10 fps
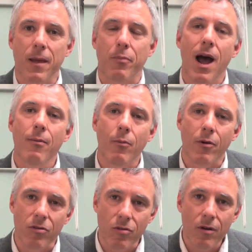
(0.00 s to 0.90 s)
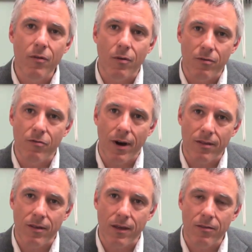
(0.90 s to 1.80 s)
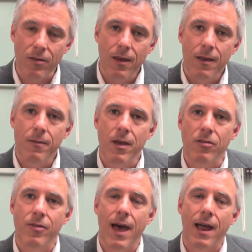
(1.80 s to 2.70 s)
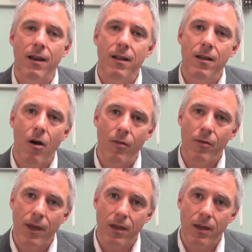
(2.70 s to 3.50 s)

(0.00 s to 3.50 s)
The problem with silver dressings is that although they